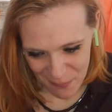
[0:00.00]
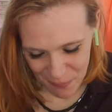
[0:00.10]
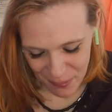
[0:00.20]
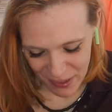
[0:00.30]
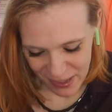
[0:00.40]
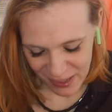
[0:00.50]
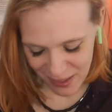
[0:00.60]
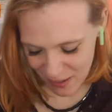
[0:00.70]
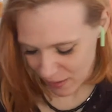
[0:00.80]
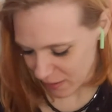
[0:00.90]
but
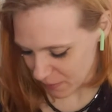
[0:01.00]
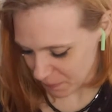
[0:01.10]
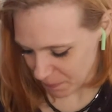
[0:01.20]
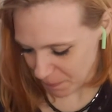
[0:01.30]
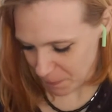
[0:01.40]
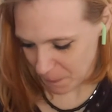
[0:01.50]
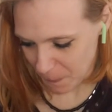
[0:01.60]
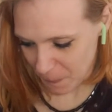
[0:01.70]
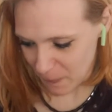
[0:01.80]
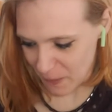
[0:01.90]

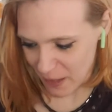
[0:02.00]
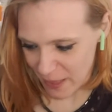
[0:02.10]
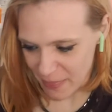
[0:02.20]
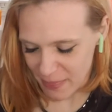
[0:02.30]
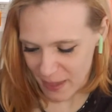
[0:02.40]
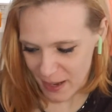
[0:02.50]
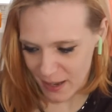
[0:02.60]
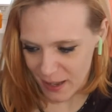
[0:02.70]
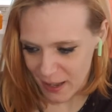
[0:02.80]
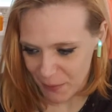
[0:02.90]
I think
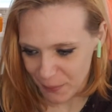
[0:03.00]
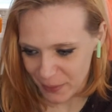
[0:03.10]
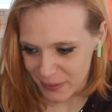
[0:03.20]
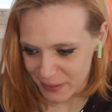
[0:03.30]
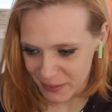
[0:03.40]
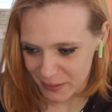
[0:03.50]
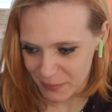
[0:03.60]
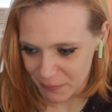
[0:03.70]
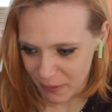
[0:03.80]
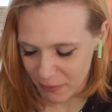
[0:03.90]
I
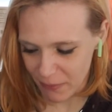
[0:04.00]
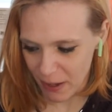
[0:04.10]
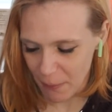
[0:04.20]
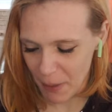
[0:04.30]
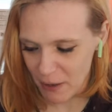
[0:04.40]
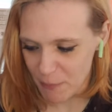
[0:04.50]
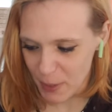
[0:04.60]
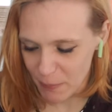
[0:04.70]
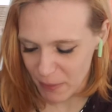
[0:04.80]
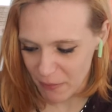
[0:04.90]
might have
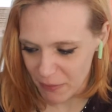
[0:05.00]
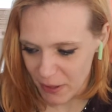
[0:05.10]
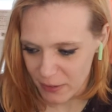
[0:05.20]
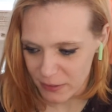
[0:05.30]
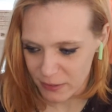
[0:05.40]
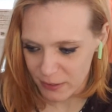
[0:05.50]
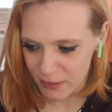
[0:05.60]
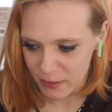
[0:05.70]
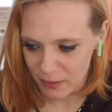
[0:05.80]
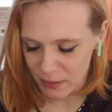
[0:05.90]
been my father's.
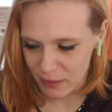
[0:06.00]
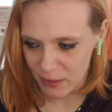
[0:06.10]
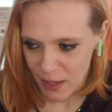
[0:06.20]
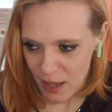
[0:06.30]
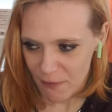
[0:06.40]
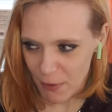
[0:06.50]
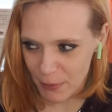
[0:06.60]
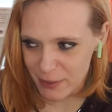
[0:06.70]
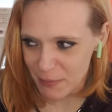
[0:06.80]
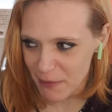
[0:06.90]
If I
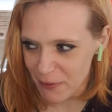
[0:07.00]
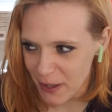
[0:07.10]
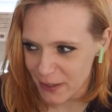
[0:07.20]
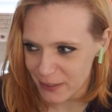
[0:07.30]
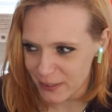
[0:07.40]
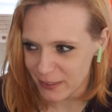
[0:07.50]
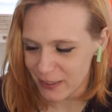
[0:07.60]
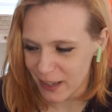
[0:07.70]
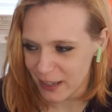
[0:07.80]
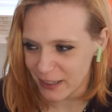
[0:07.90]
wasn't my father's
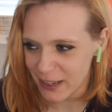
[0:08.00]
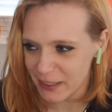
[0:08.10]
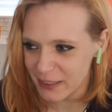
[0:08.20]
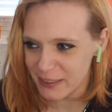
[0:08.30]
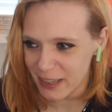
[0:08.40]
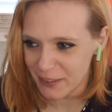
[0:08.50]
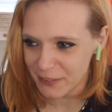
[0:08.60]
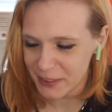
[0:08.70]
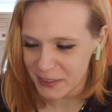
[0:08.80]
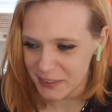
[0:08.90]
youngest, I
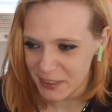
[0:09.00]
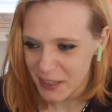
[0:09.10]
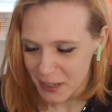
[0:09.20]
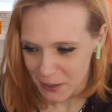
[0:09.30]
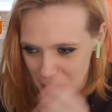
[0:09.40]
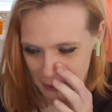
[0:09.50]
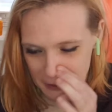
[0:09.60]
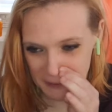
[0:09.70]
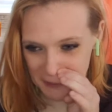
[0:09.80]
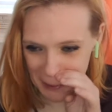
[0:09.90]
was not
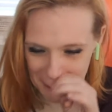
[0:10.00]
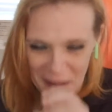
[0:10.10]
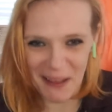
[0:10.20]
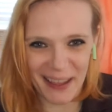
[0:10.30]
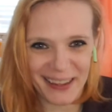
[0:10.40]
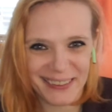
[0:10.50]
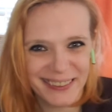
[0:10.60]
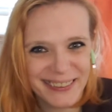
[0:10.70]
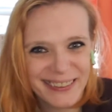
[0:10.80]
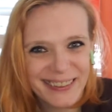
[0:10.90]
too far behind,
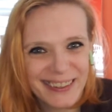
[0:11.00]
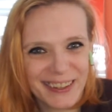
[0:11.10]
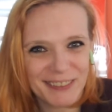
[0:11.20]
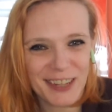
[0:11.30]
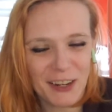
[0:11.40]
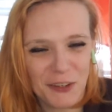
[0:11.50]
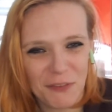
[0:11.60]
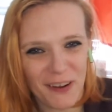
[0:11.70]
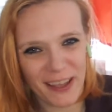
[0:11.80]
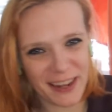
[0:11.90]
or I was not too
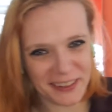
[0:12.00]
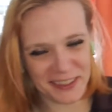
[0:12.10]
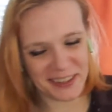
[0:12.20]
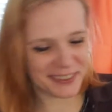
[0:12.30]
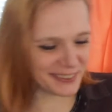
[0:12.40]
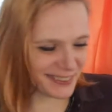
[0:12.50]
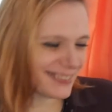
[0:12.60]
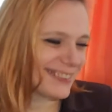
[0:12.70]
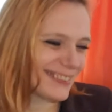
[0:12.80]
far ahead of the youngest.